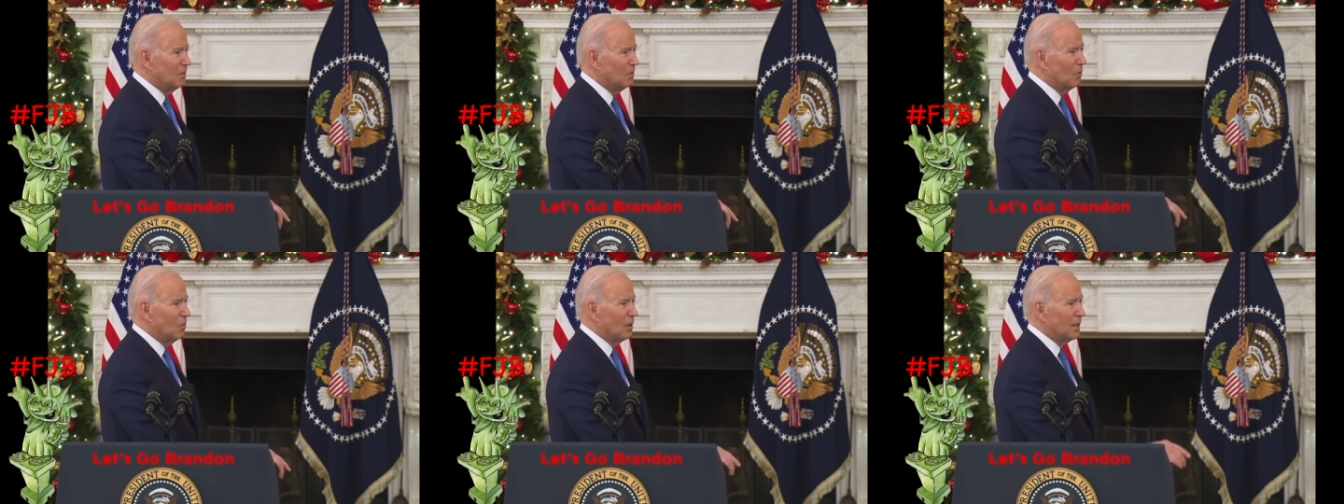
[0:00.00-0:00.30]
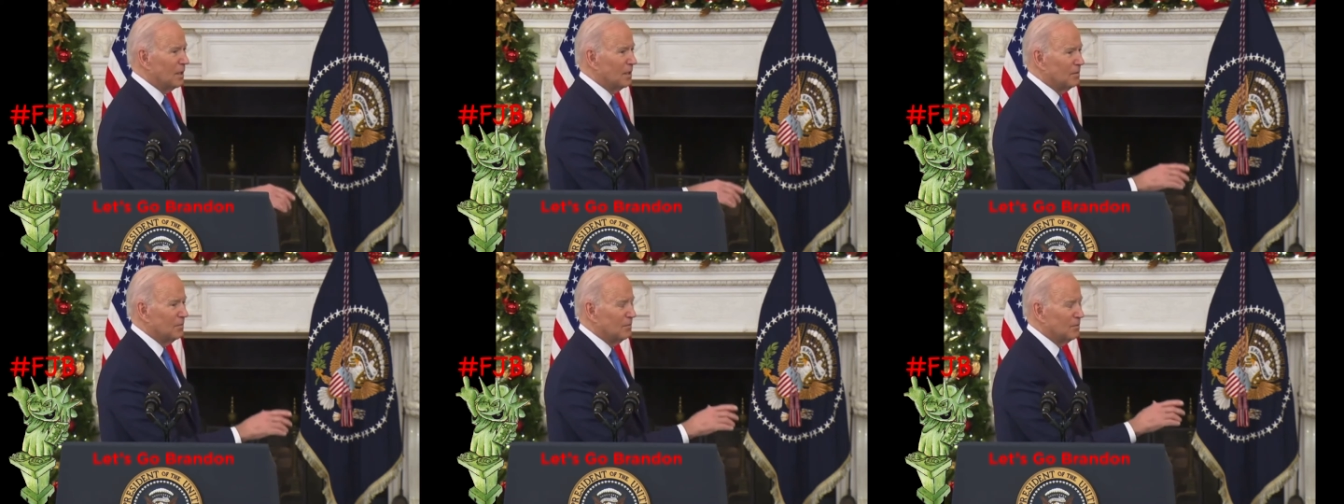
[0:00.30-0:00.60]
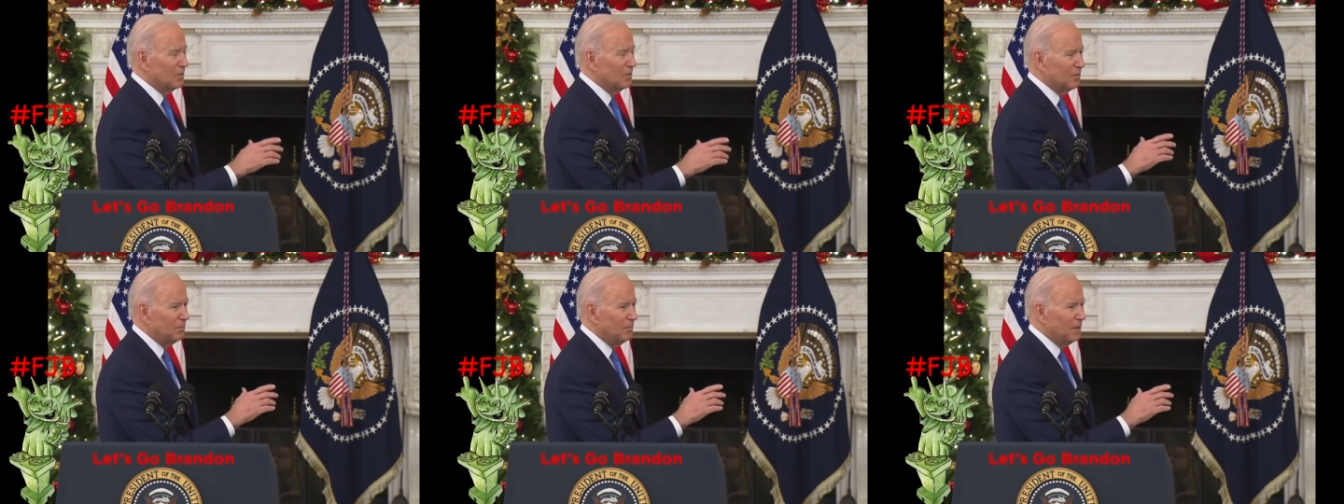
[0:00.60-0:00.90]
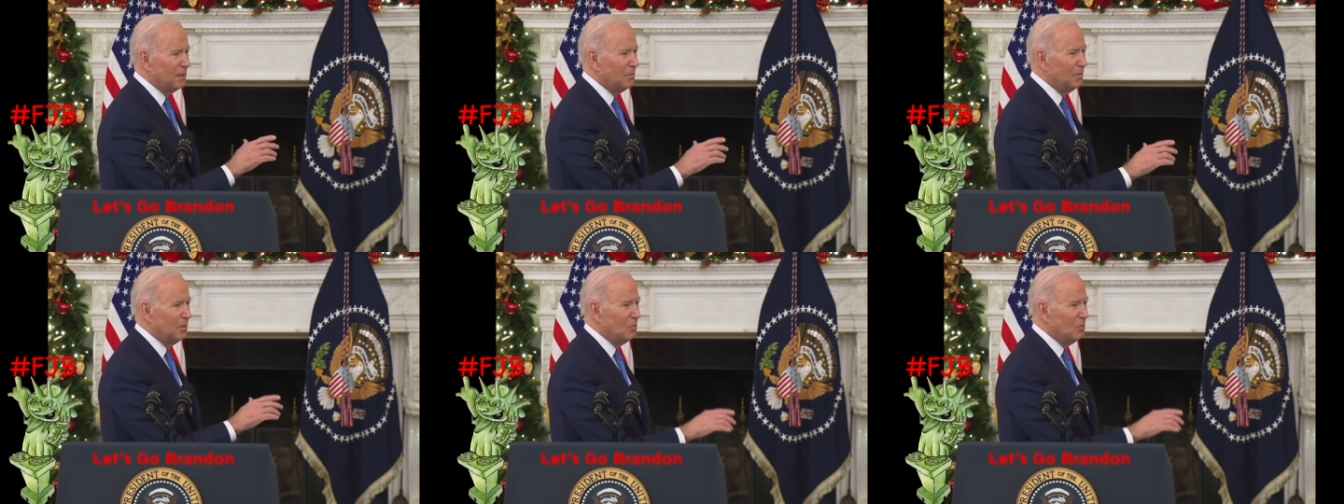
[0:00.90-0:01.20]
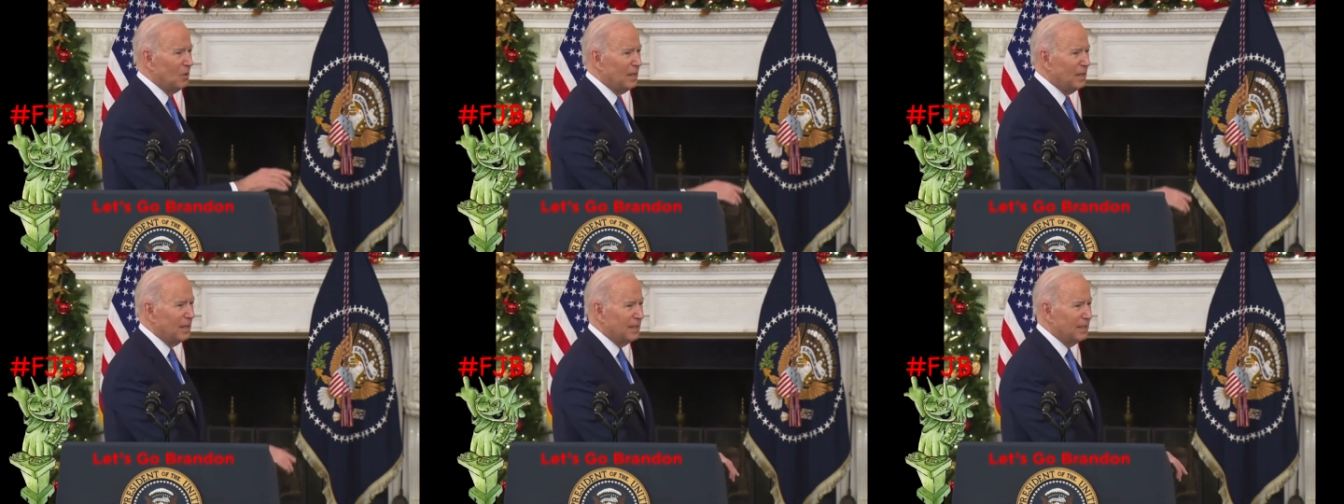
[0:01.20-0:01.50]
working with minimum
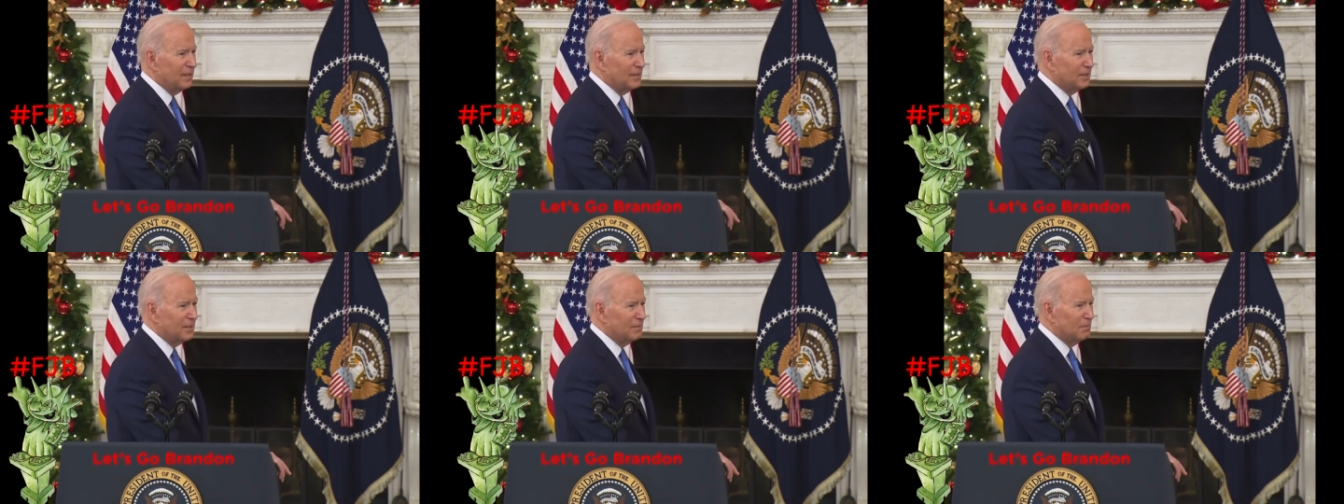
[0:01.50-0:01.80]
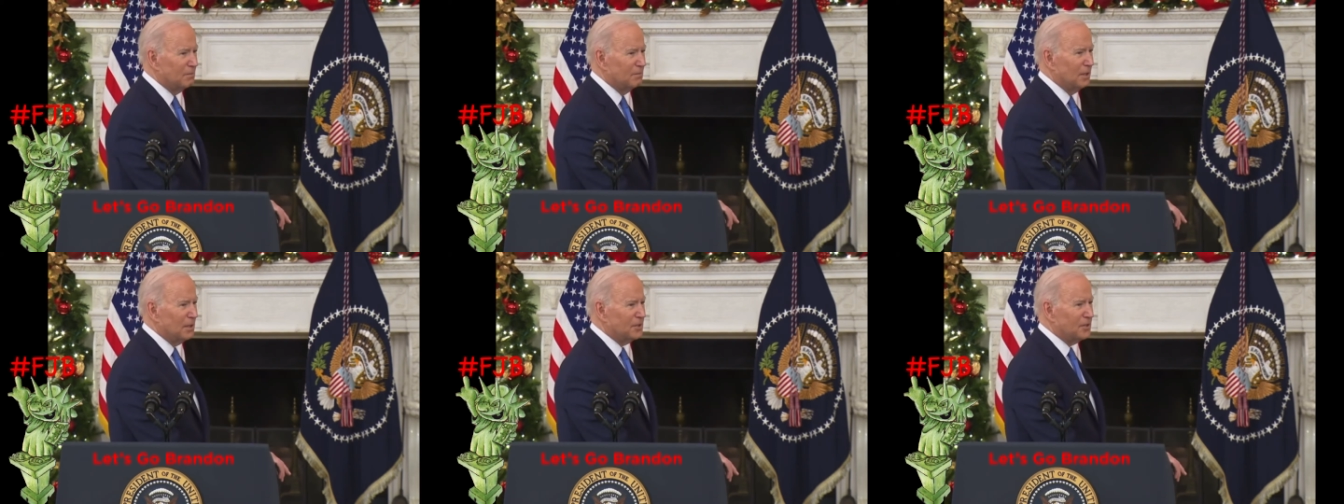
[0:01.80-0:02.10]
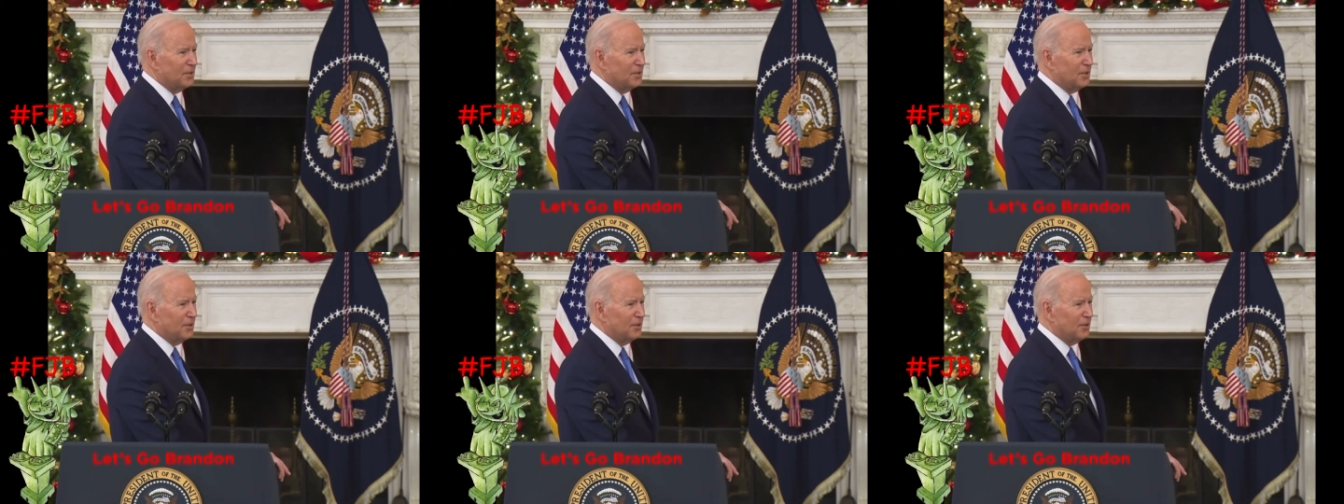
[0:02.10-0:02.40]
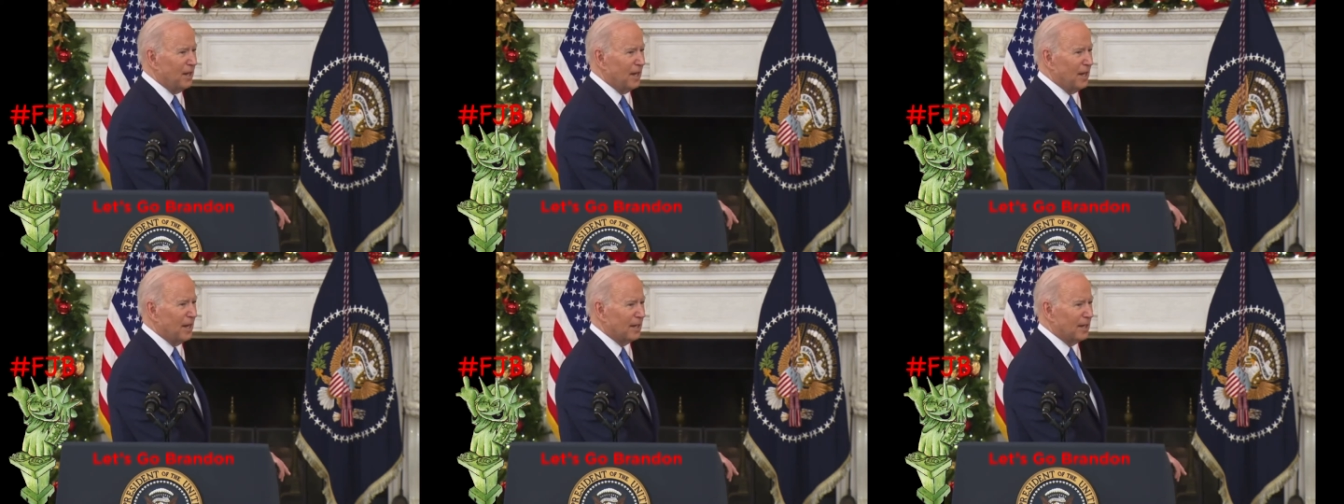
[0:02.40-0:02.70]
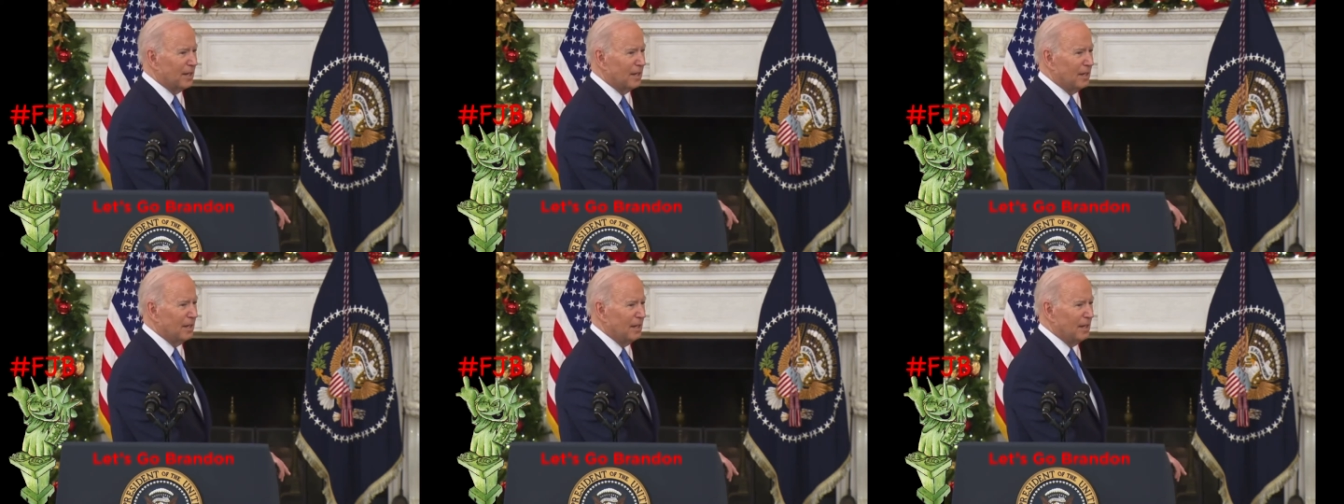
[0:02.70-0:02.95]
wage, busting your neck?